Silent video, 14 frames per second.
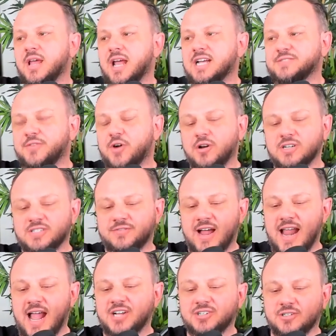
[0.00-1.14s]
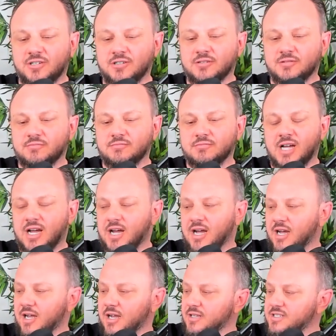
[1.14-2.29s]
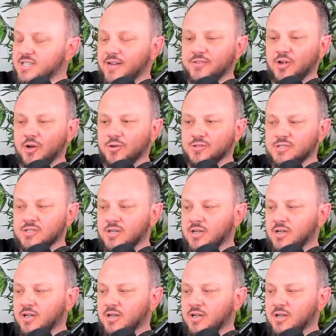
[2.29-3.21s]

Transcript: As far as financial uh, stuff goes,